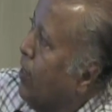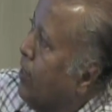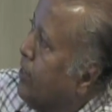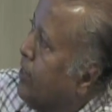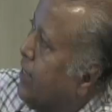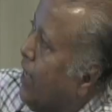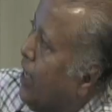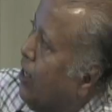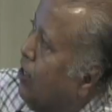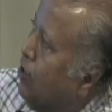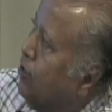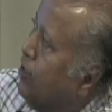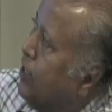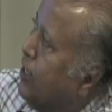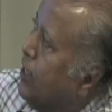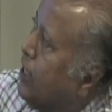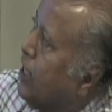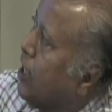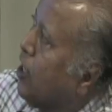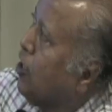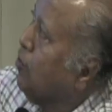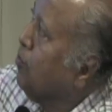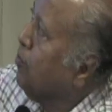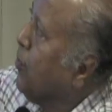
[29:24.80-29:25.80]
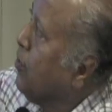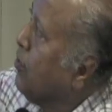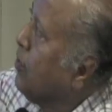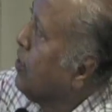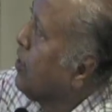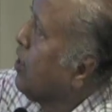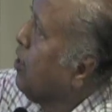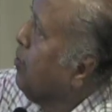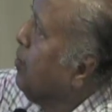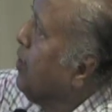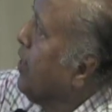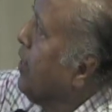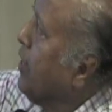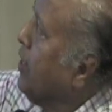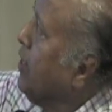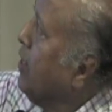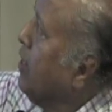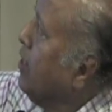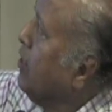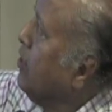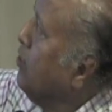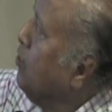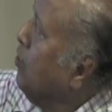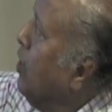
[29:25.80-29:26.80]
cyanogenic compounds coming in,
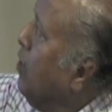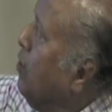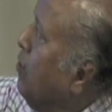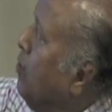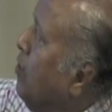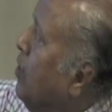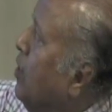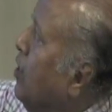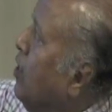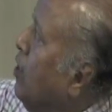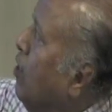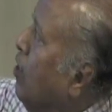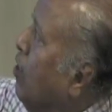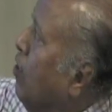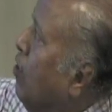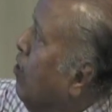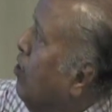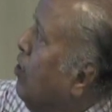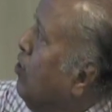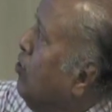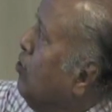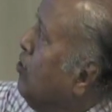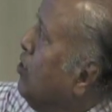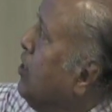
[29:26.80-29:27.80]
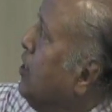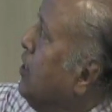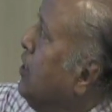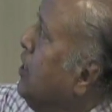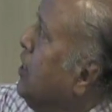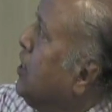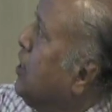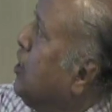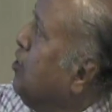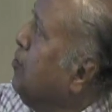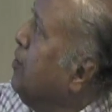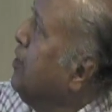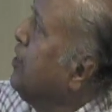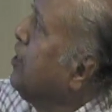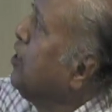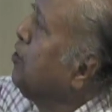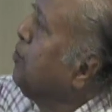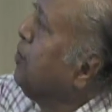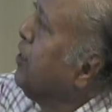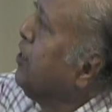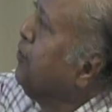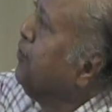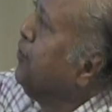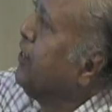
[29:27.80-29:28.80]
and you have all those disturbances.
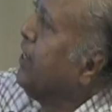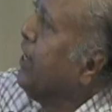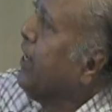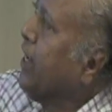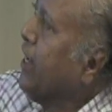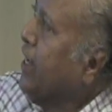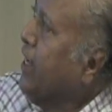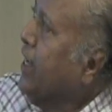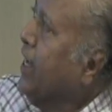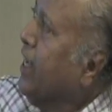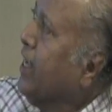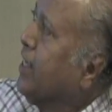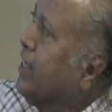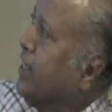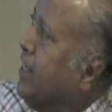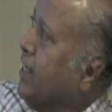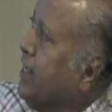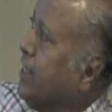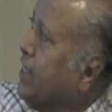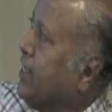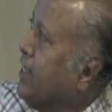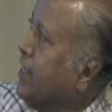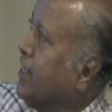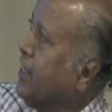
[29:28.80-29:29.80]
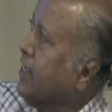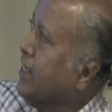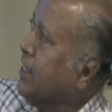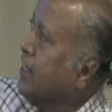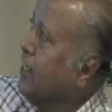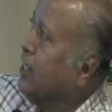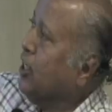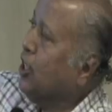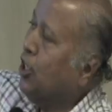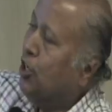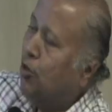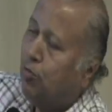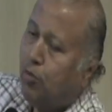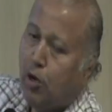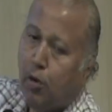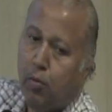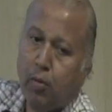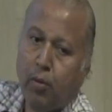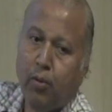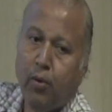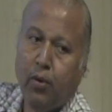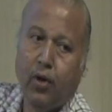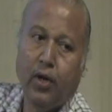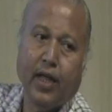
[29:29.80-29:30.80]
But if you take it in excess,
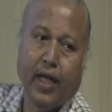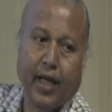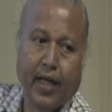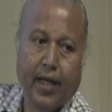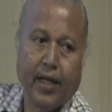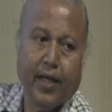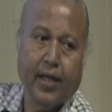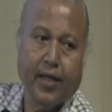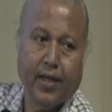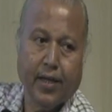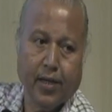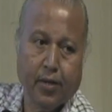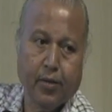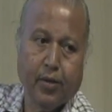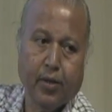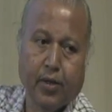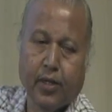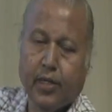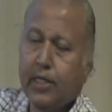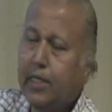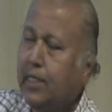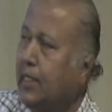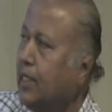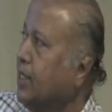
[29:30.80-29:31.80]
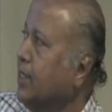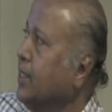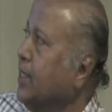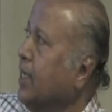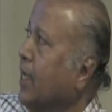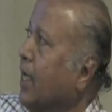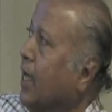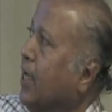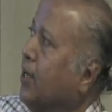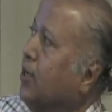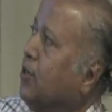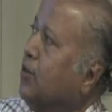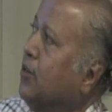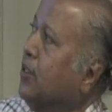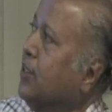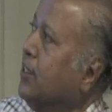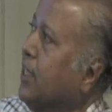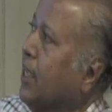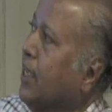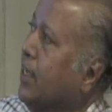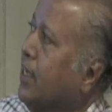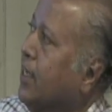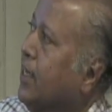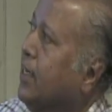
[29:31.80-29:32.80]
probably will die, because the hydrogen
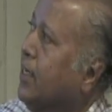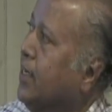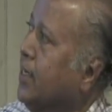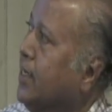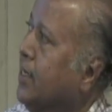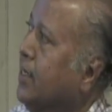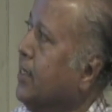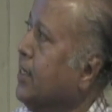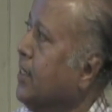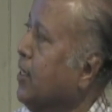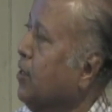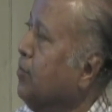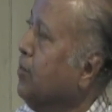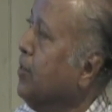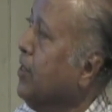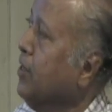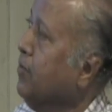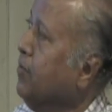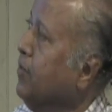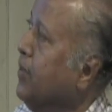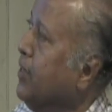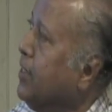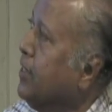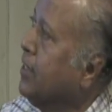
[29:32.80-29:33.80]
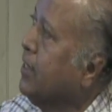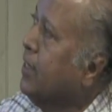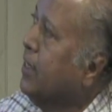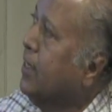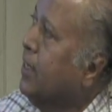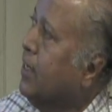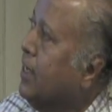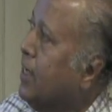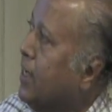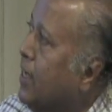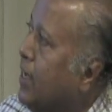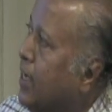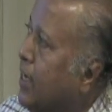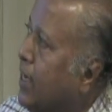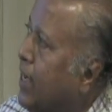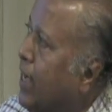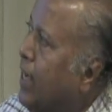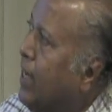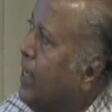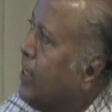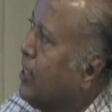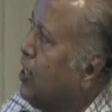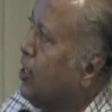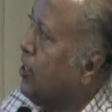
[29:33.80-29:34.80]
cyanide is something which
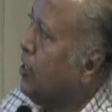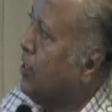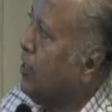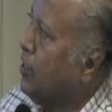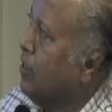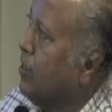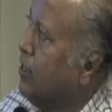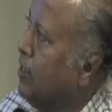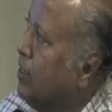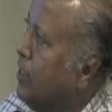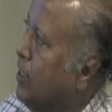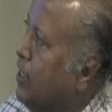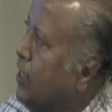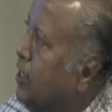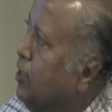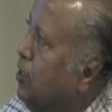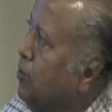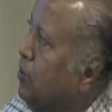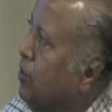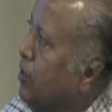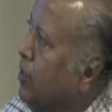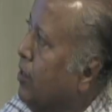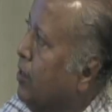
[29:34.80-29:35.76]
kills the